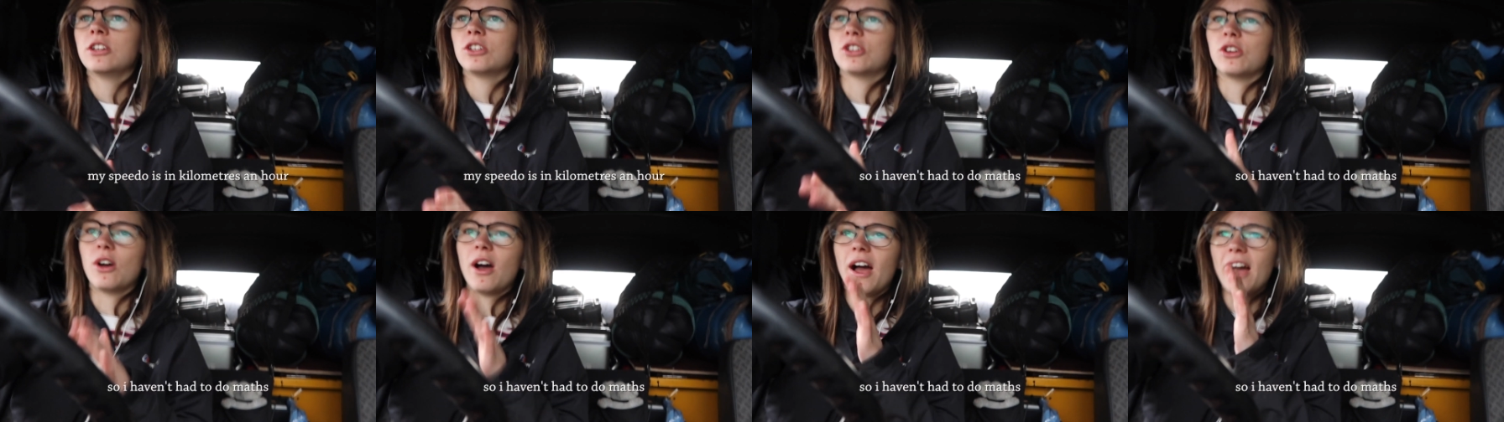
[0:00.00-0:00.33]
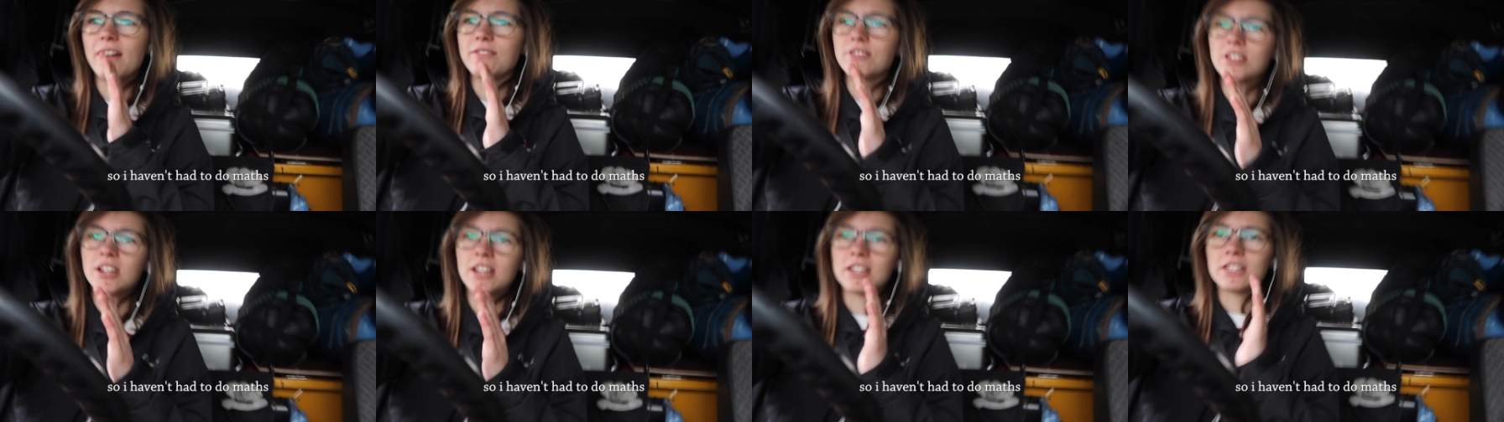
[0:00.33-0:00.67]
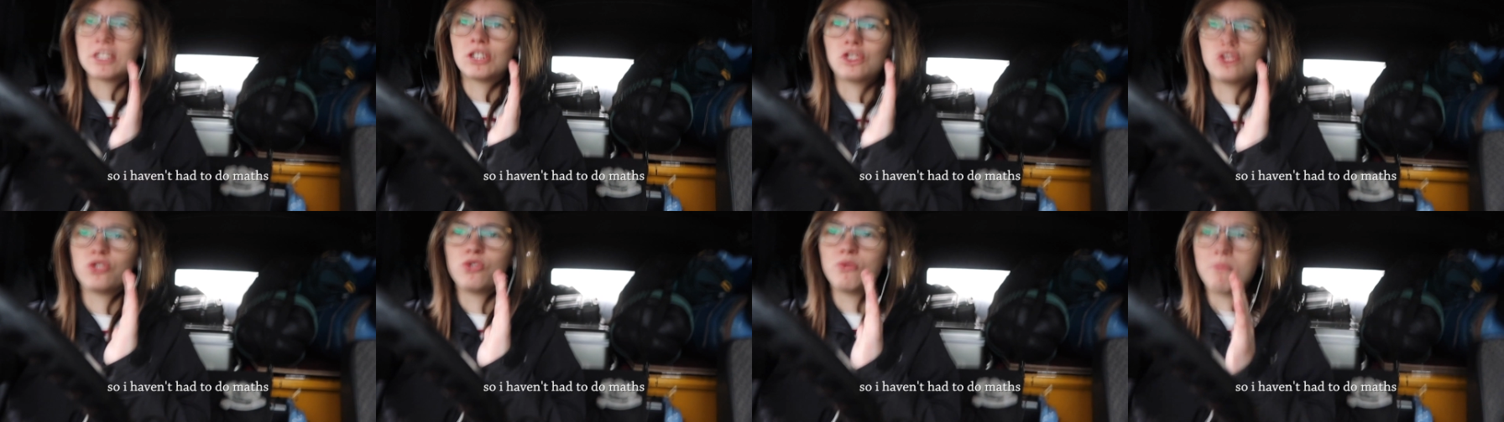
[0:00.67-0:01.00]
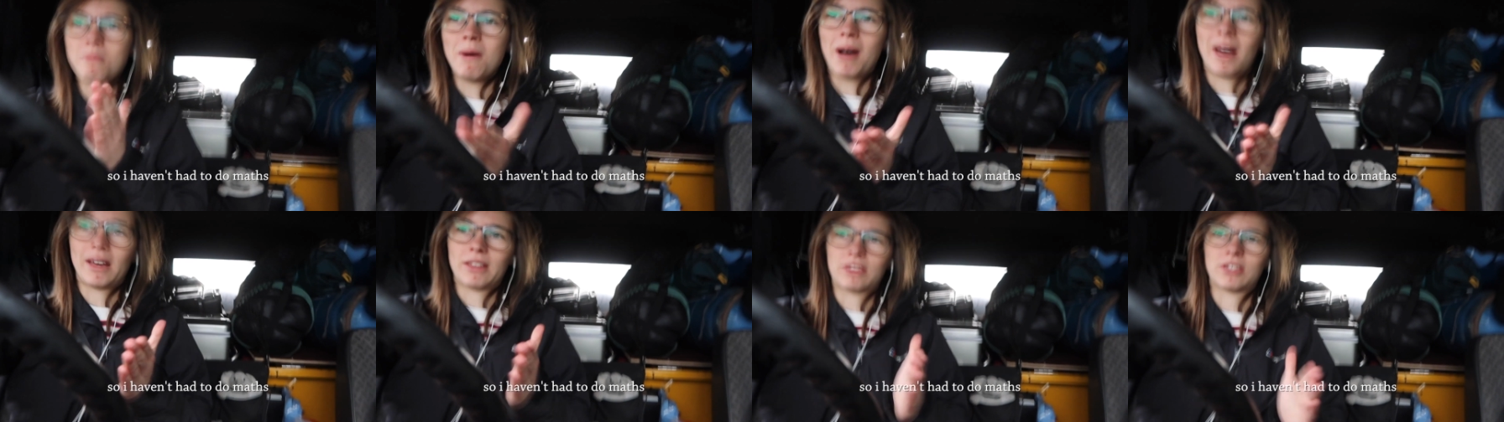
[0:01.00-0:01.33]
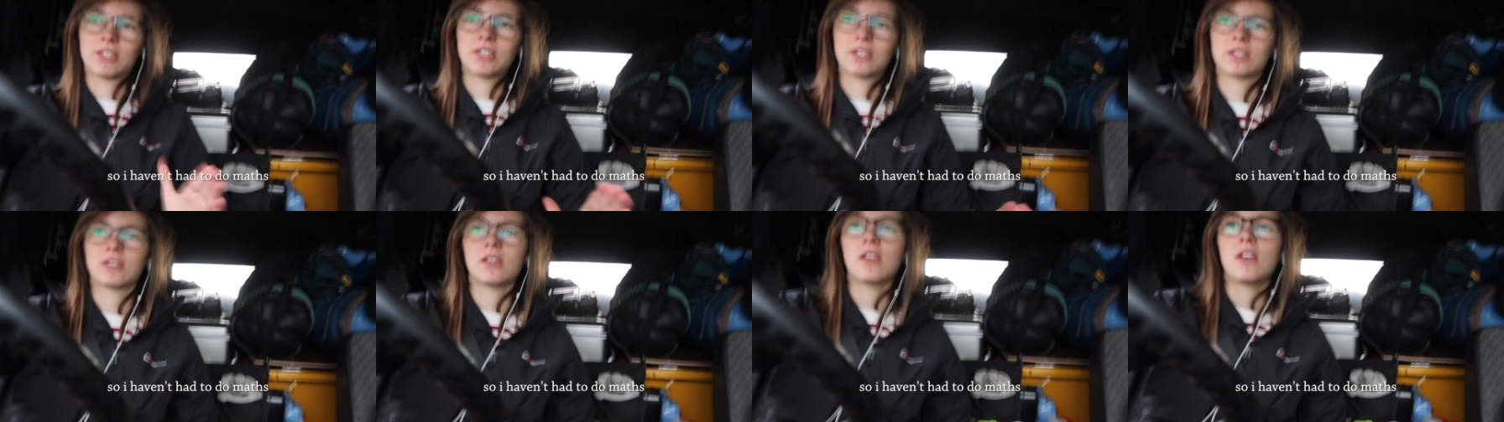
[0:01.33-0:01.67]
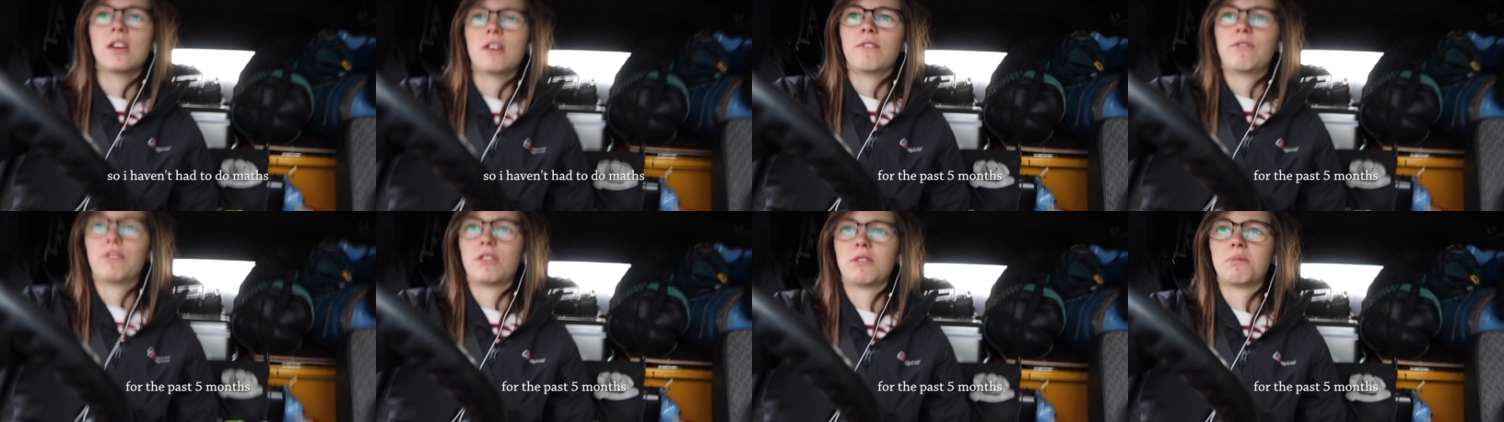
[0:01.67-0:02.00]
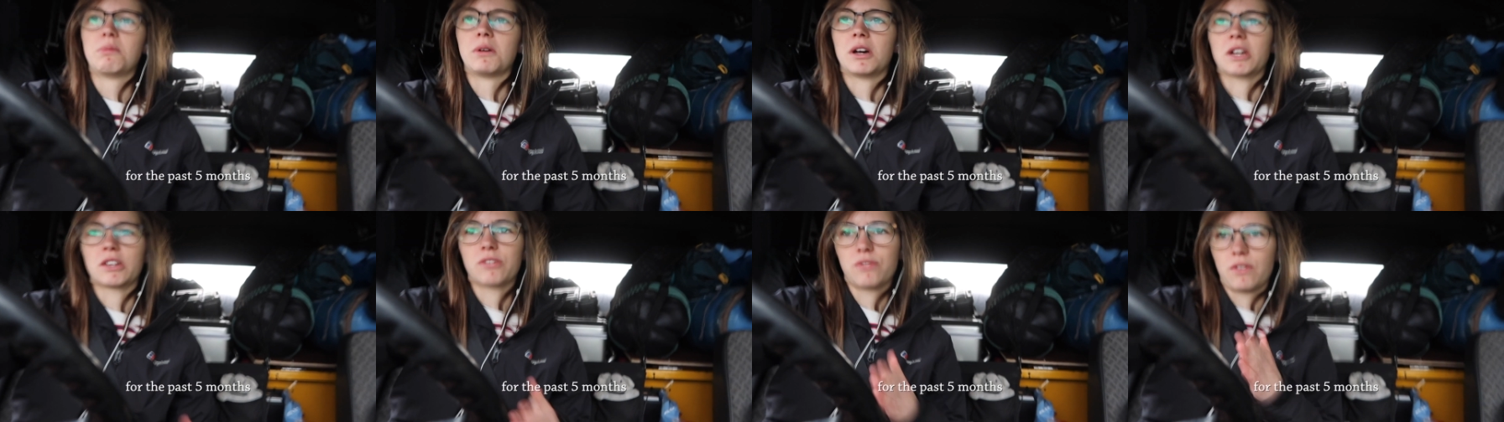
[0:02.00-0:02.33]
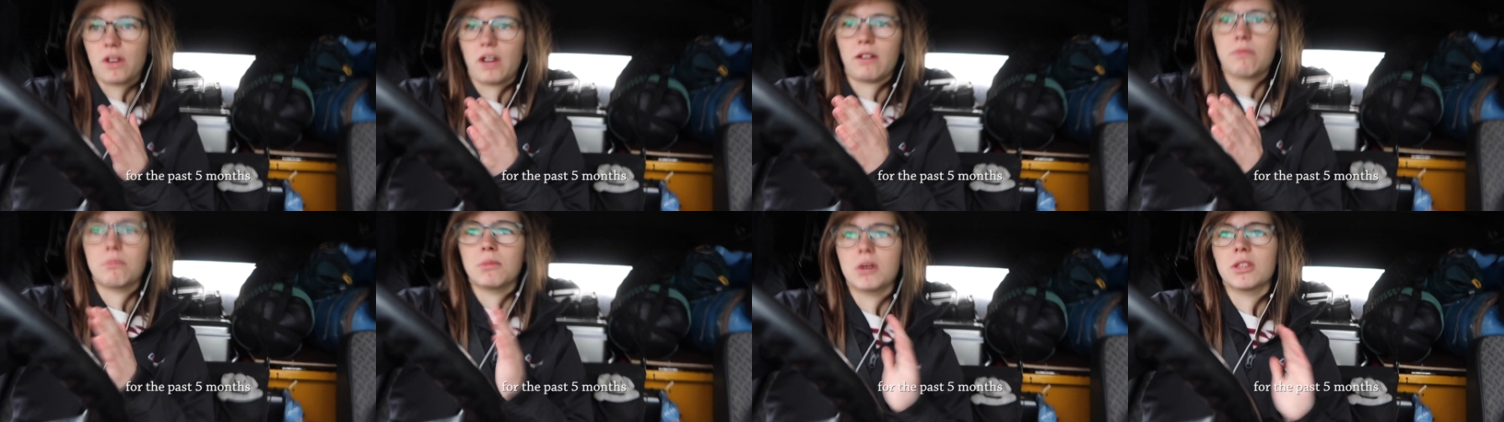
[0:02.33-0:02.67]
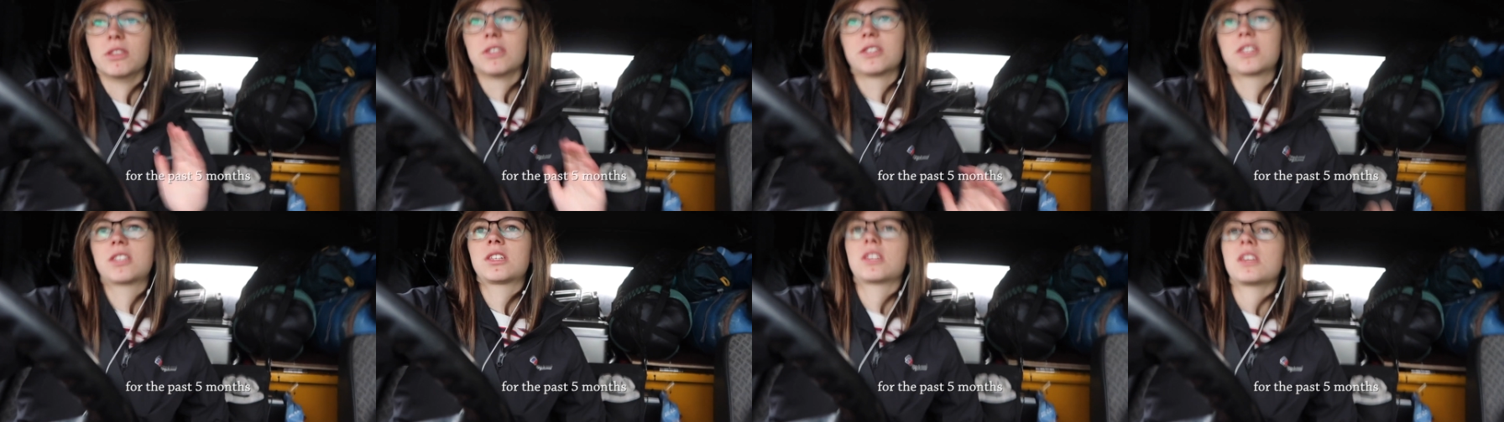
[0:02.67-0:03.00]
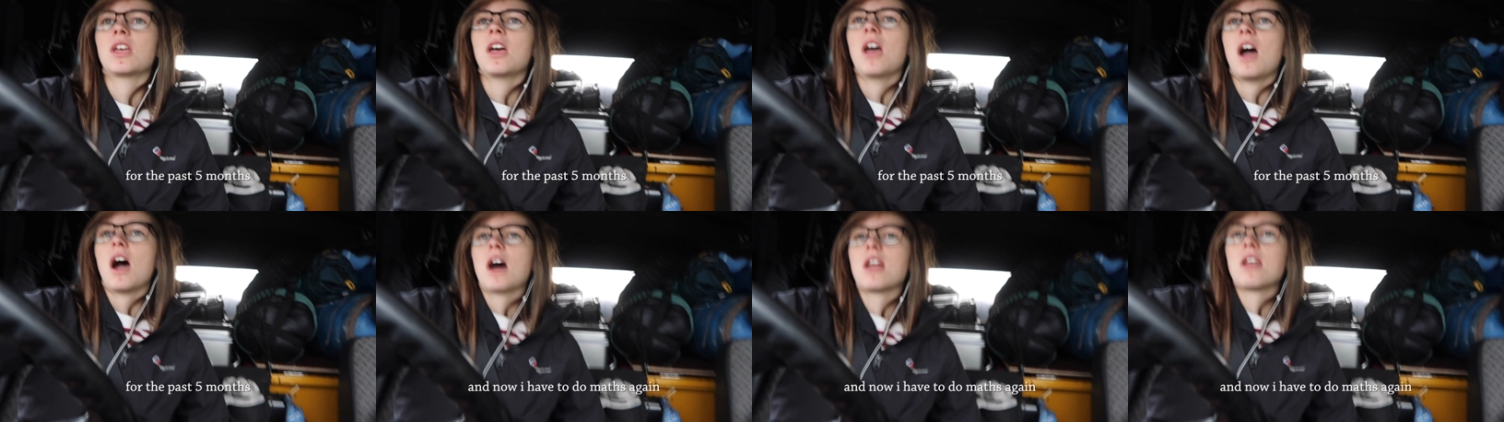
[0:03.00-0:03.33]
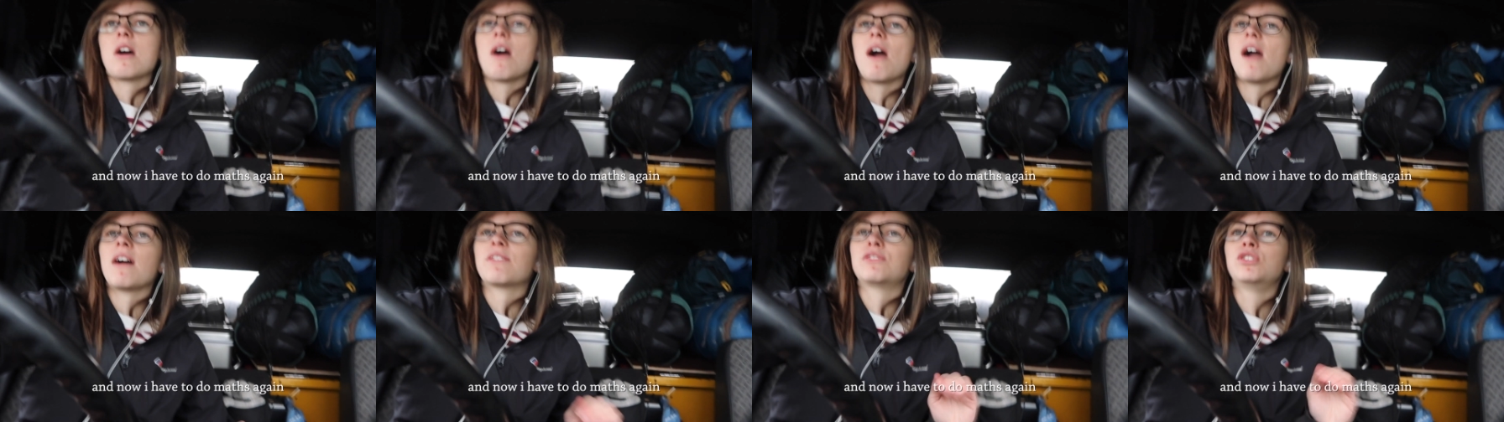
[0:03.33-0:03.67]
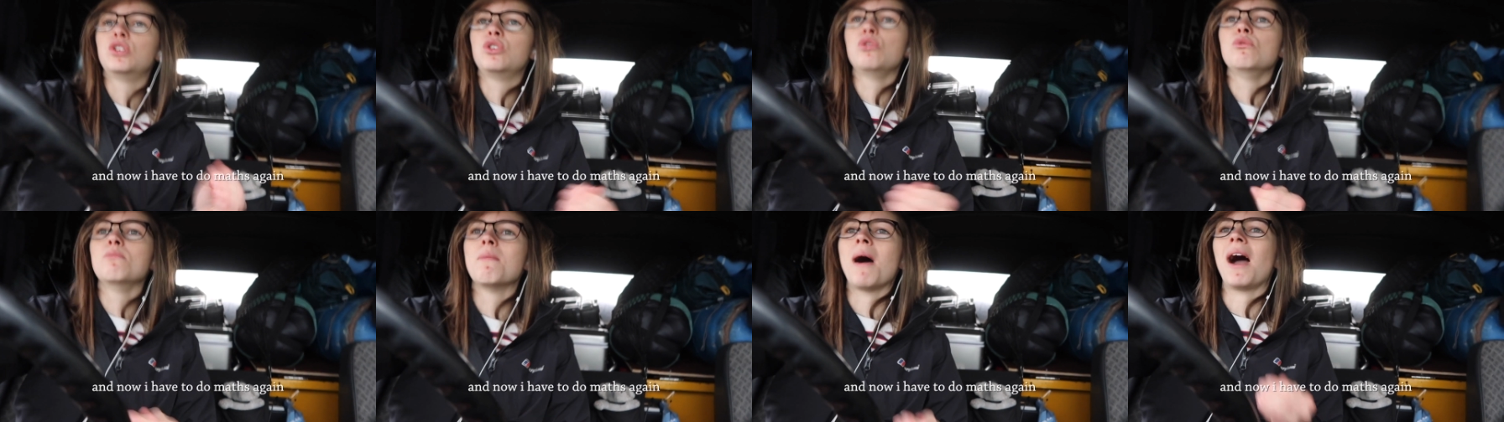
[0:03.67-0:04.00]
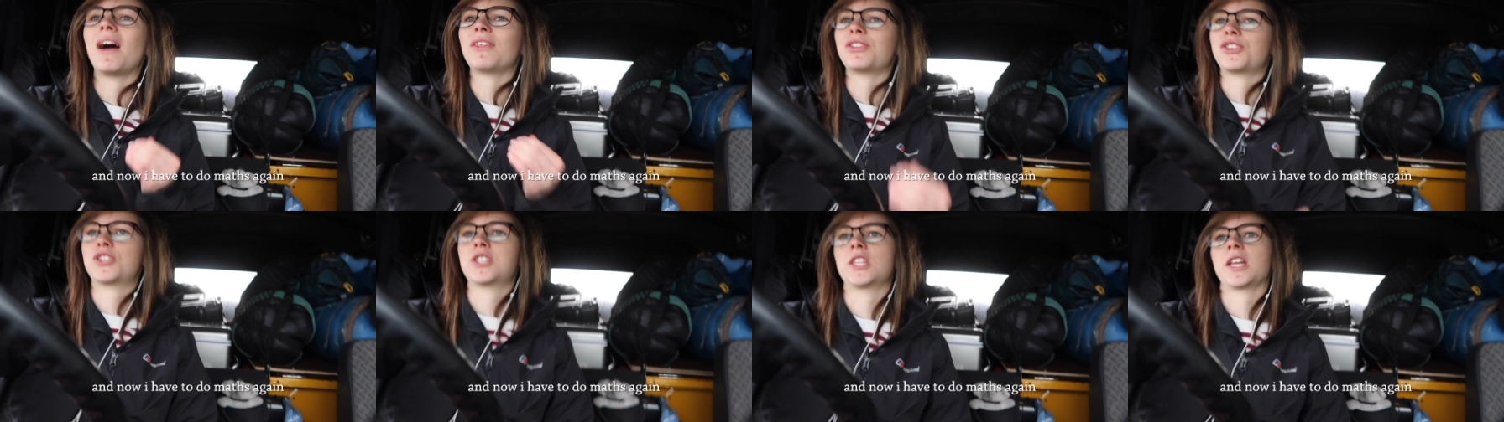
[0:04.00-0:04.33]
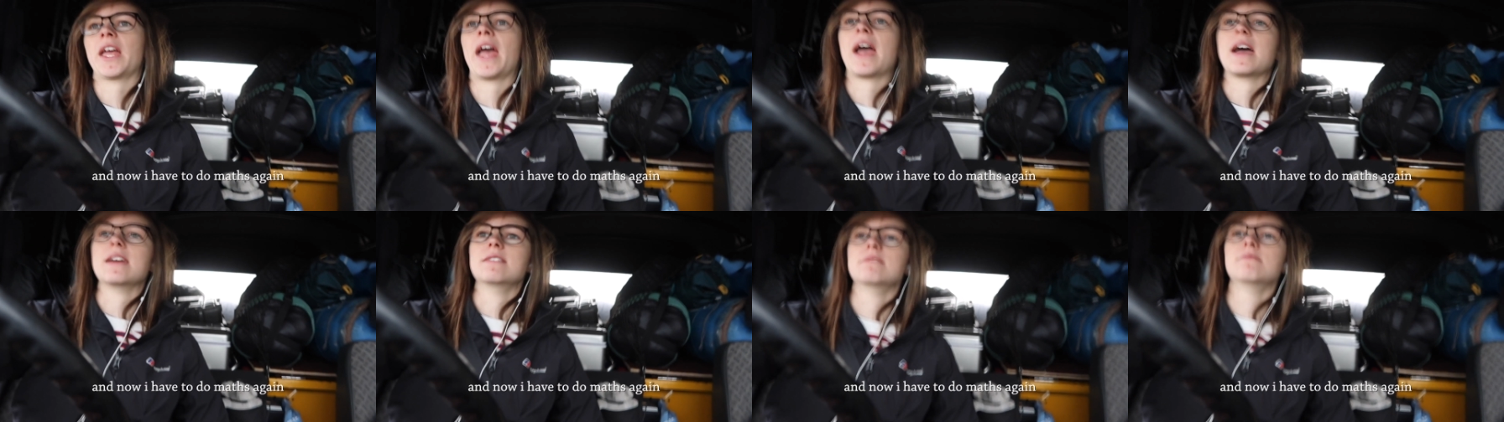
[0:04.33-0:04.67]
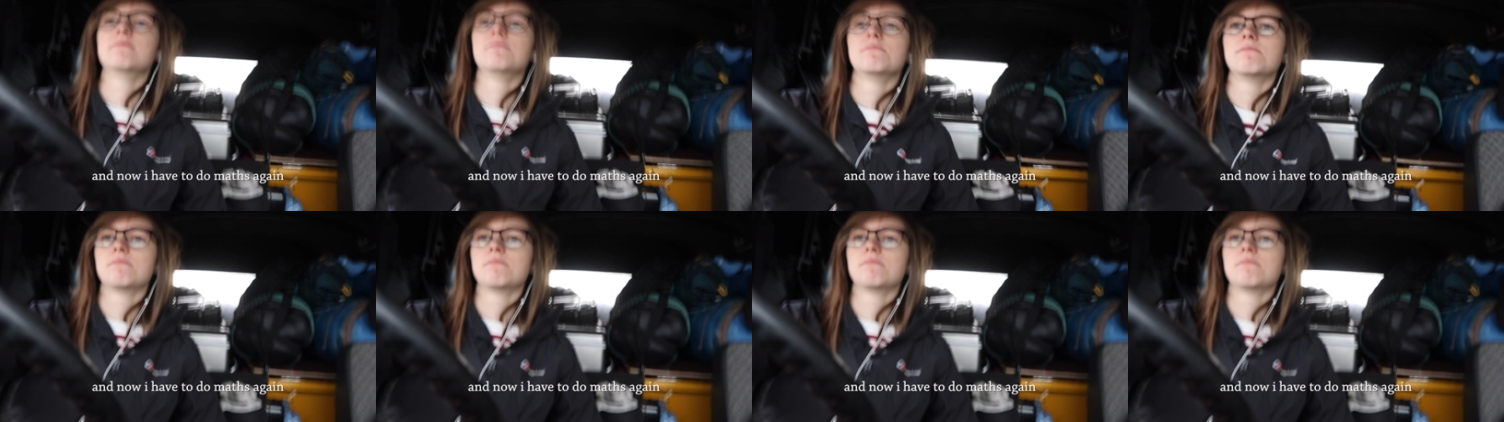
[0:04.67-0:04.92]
So I haven't had to do maths for the past 5 months. I now have to do maths again.